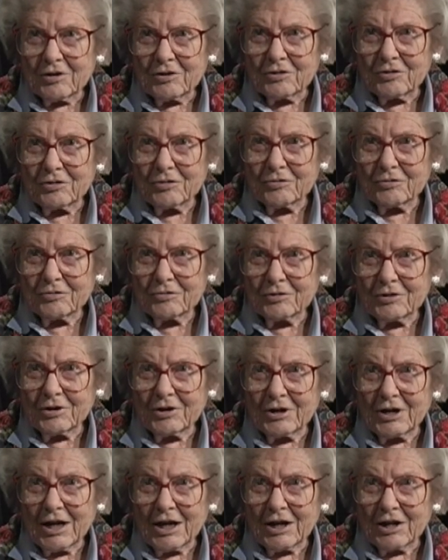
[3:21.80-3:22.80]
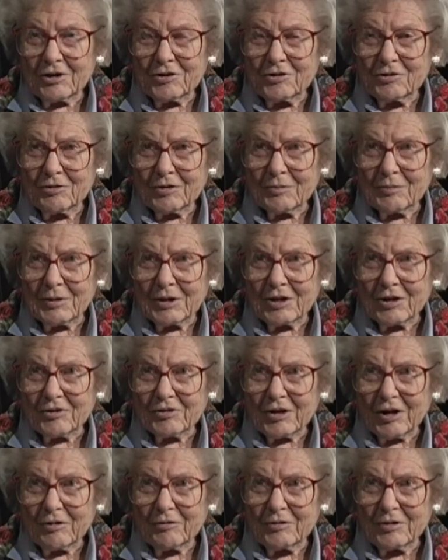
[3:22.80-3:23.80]
learn how to do it, because
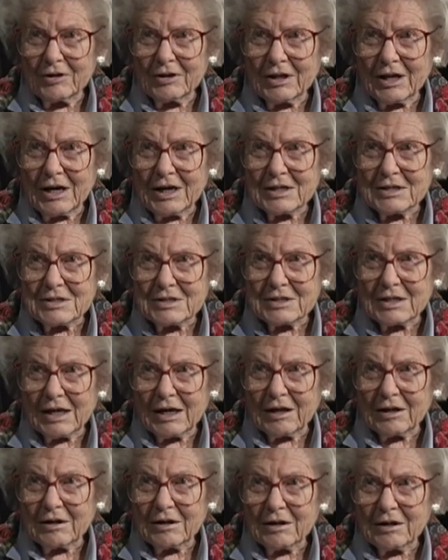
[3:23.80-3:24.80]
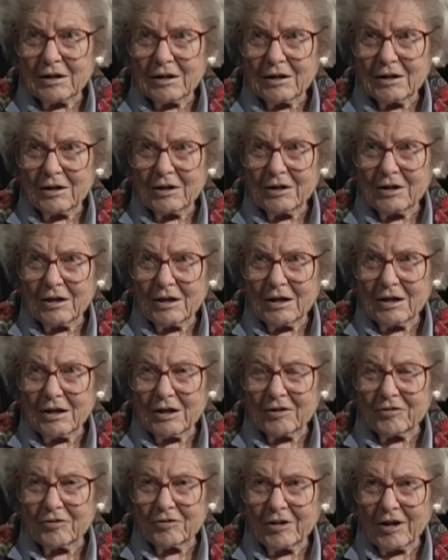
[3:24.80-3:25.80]
I realized that
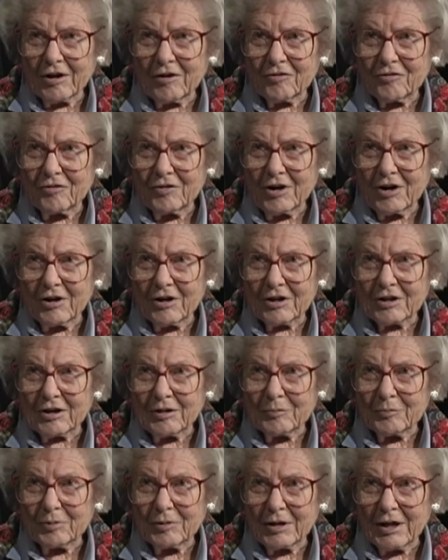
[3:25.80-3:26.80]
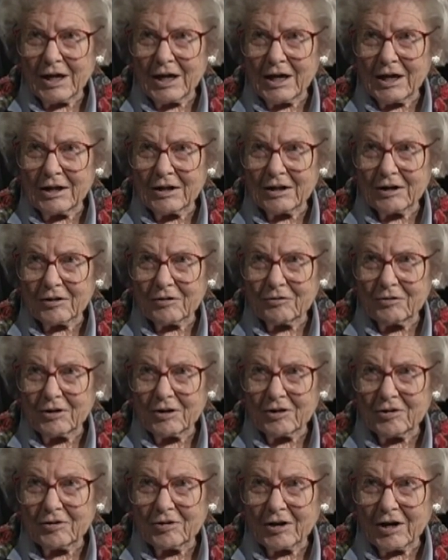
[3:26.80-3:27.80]
it's not fair to complain and
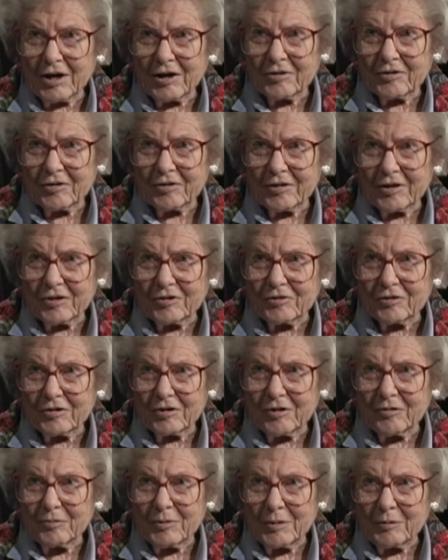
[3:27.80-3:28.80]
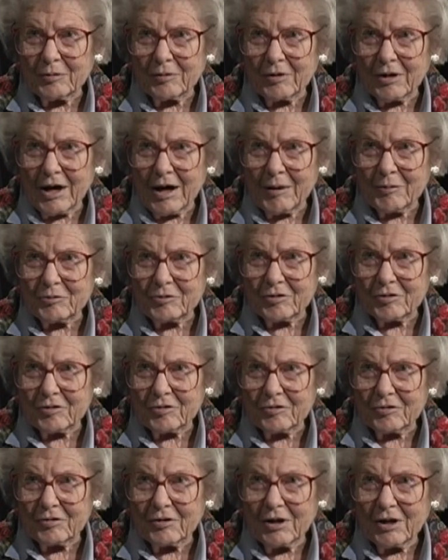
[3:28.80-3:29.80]
criticize unless you give people
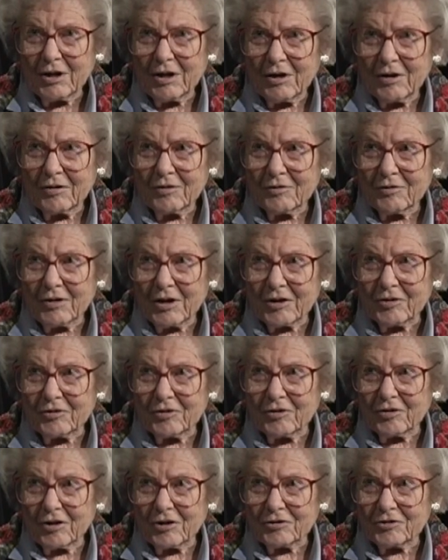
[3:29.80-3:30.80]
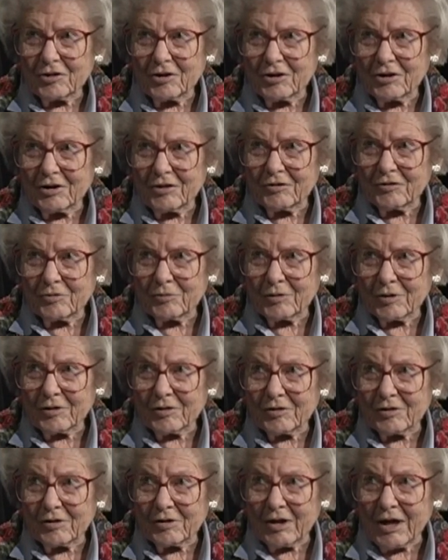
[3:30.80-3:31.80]
options as an alternative to
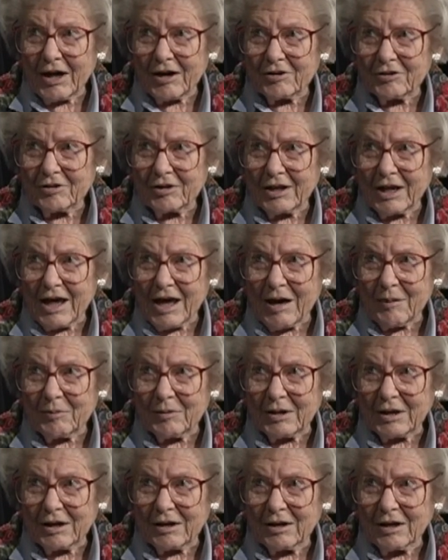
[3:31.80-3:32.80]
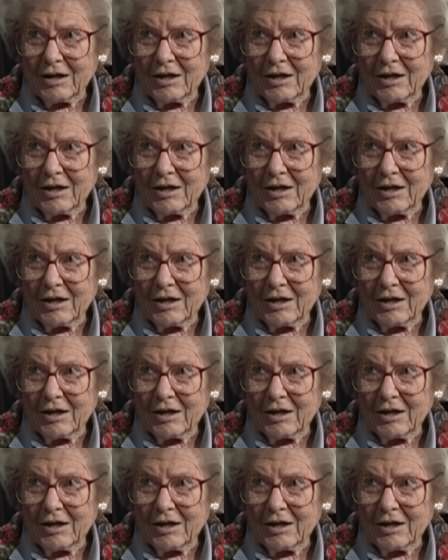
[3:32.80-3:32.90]
what's actually happening.